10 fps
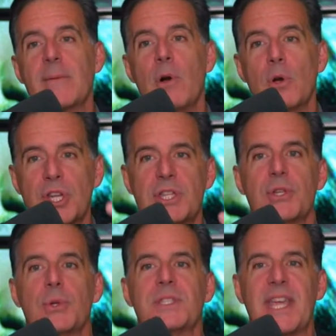a motion
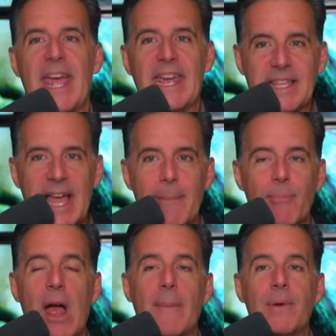to take that
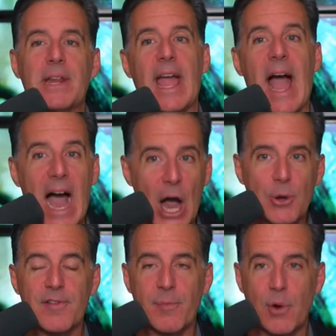property out
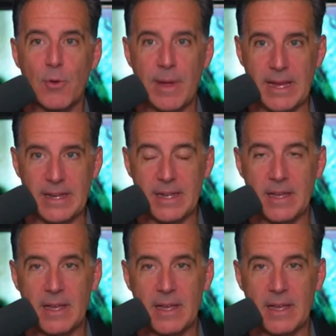of probate.